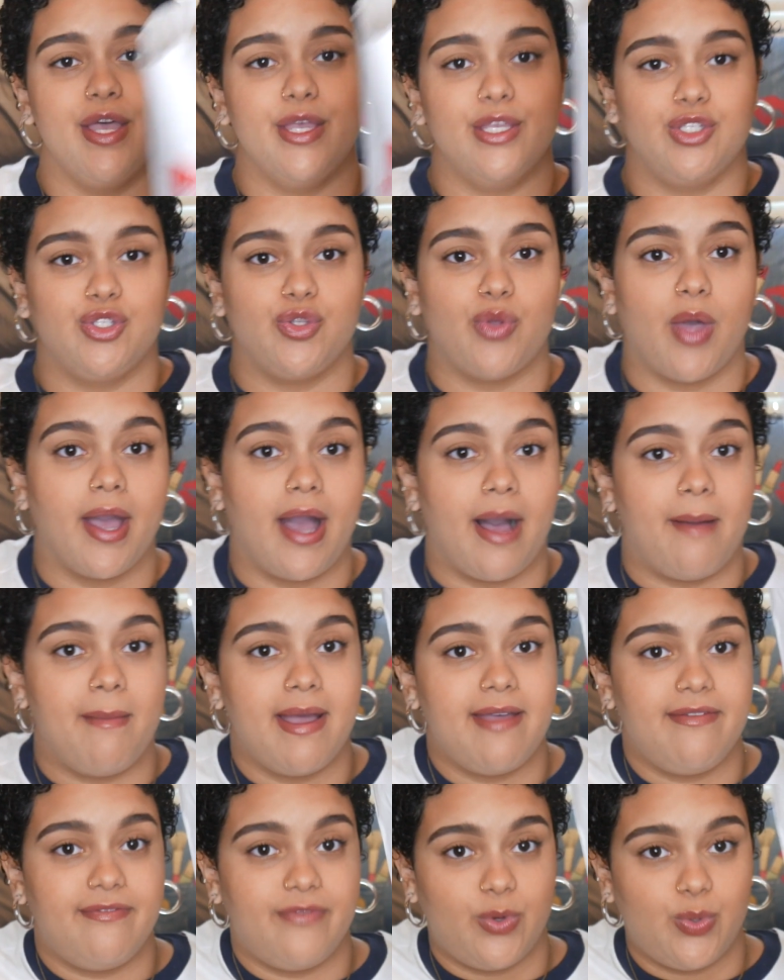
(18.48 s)
So I got
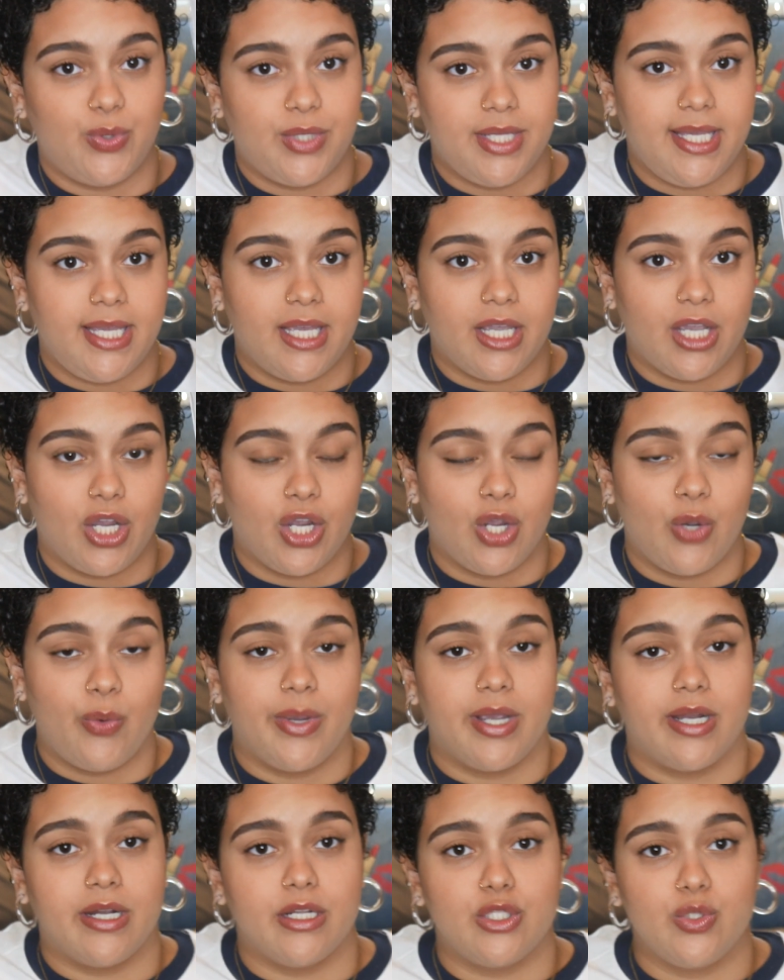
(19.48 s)
my food here.
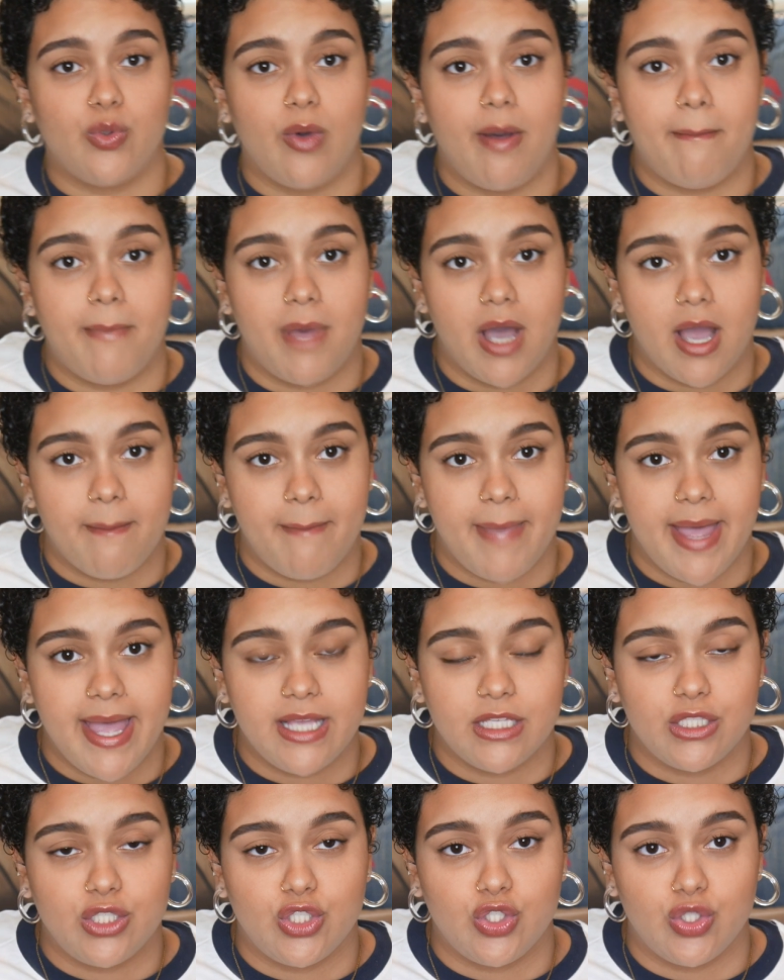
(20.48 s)
We're gonna do a
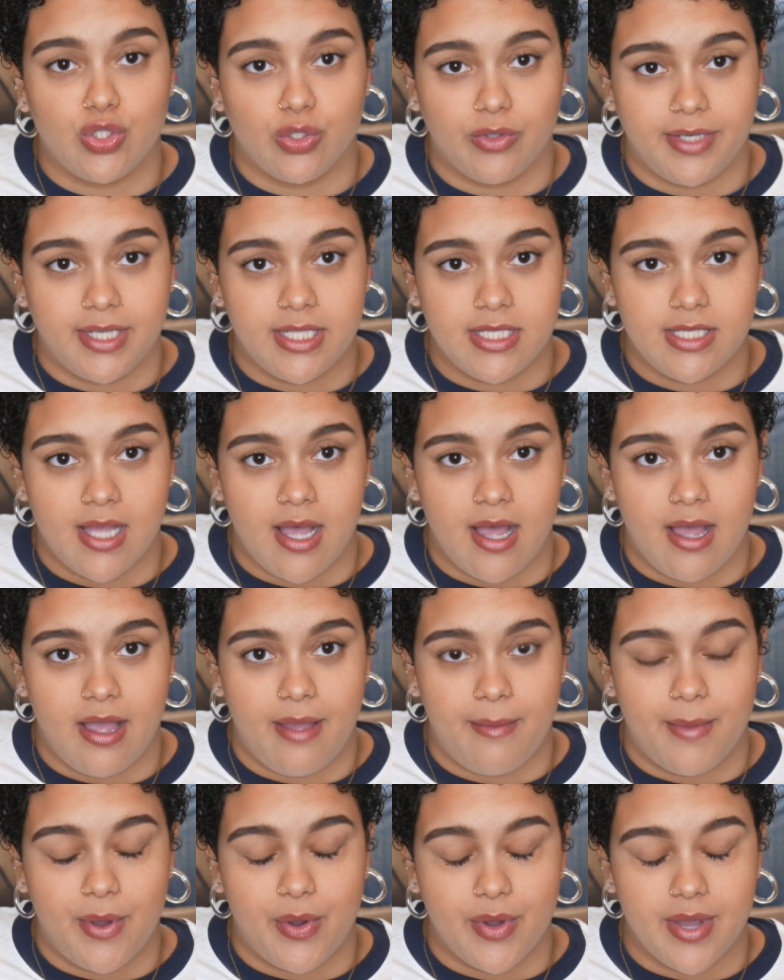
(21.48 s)
mukbang story
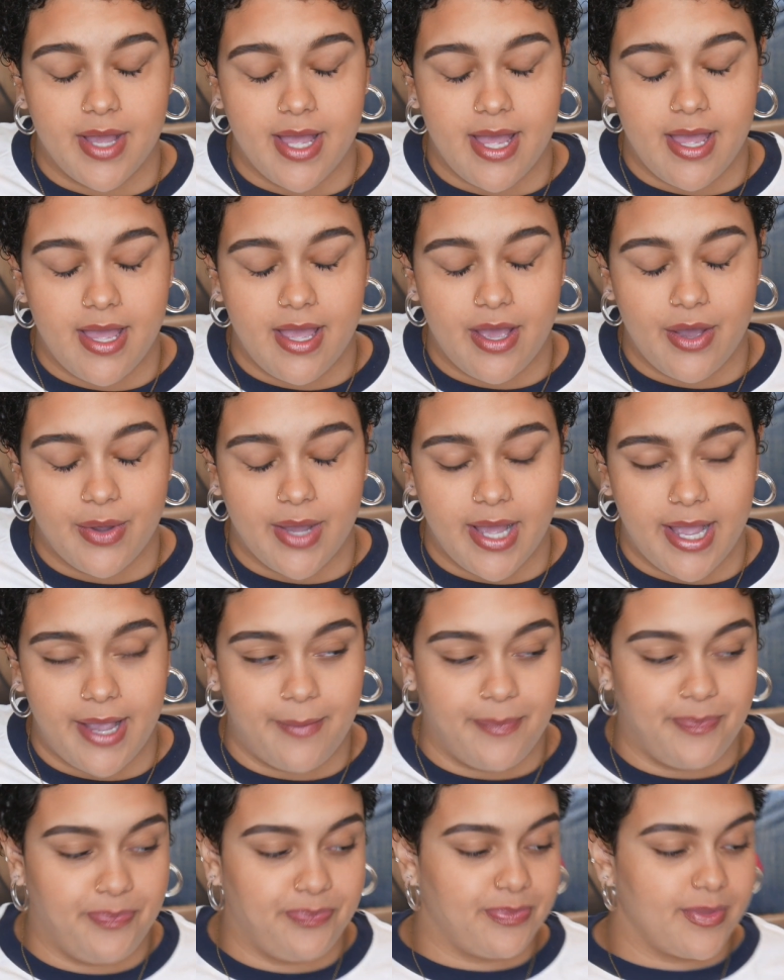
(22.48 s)
time. Okay,
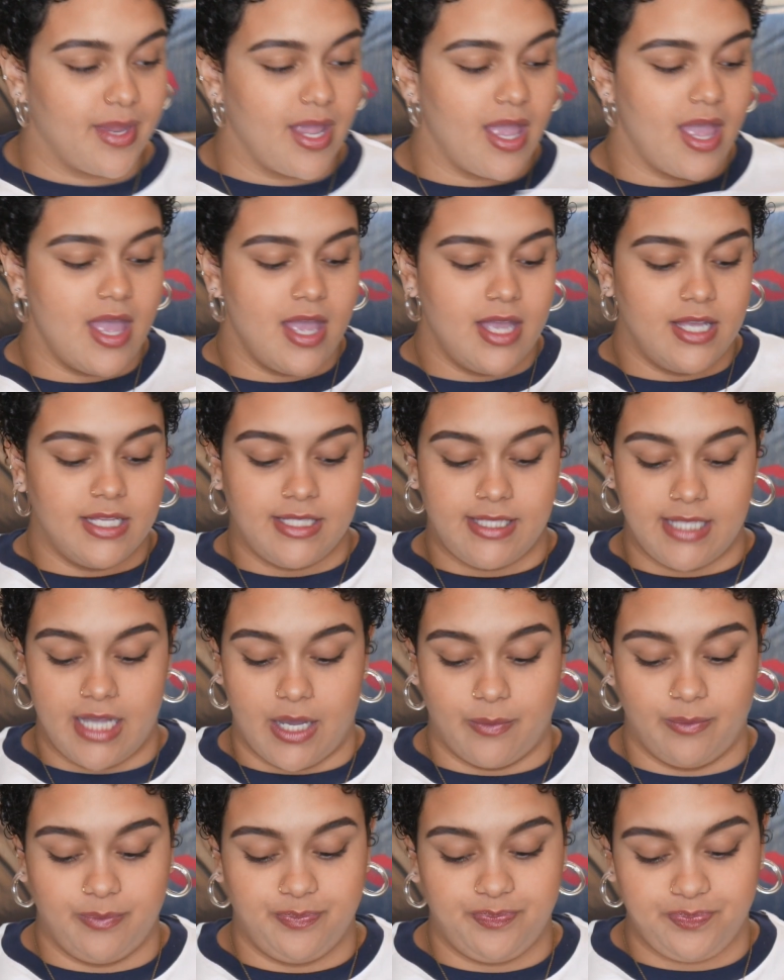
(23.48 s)
okay. So
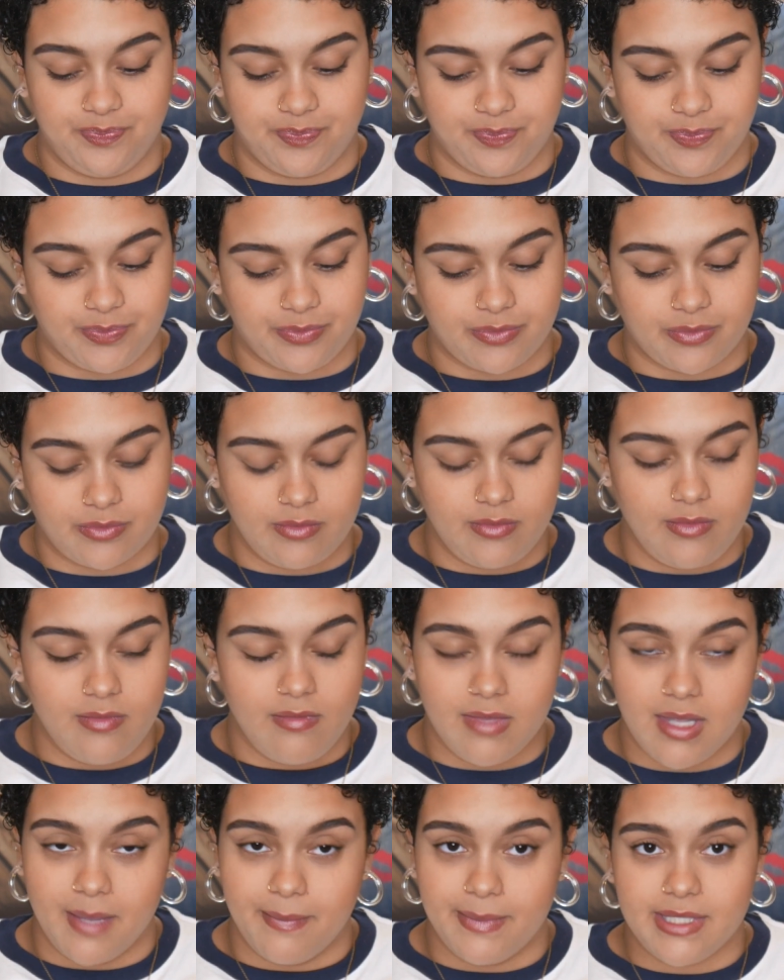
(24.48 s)

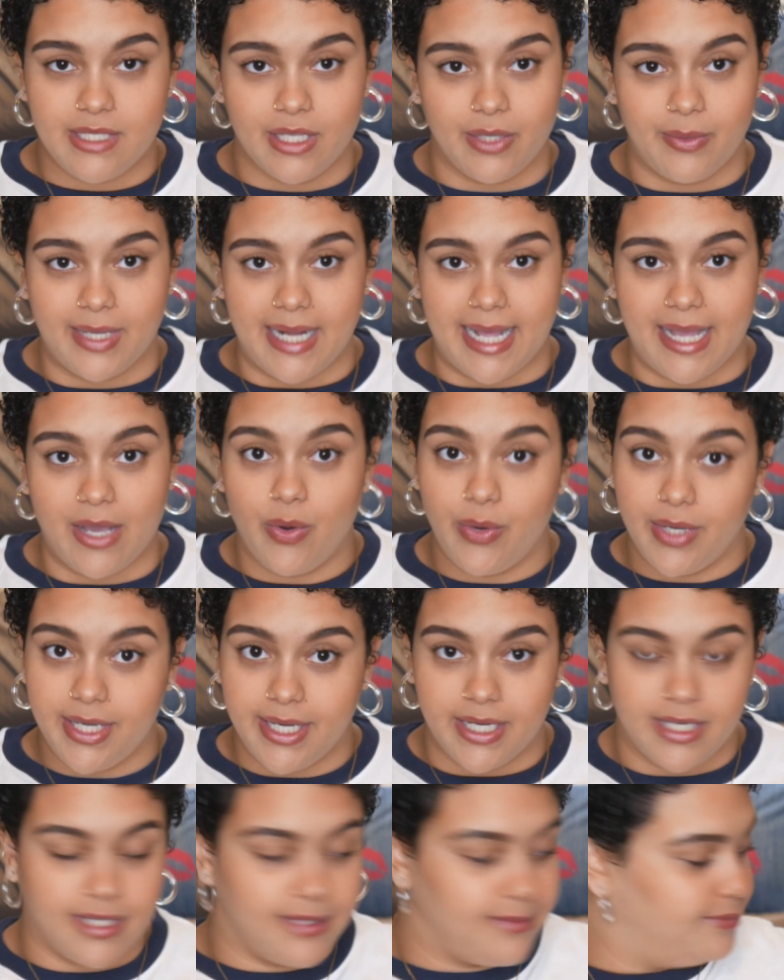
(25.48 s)
let me tell you what I
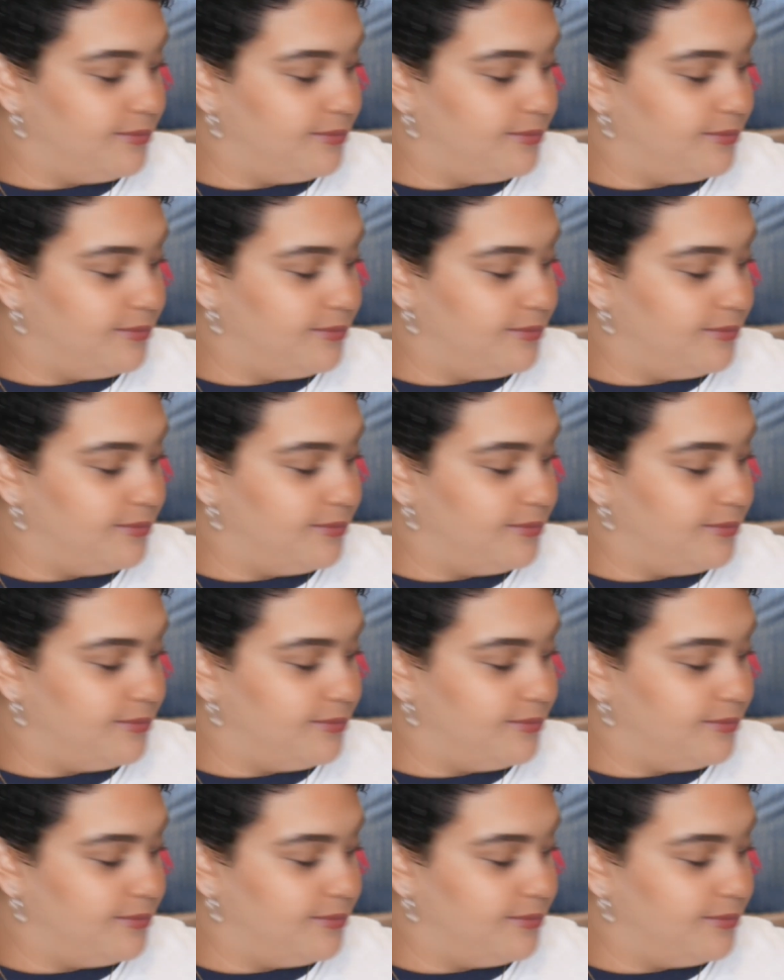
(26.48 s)
ordered.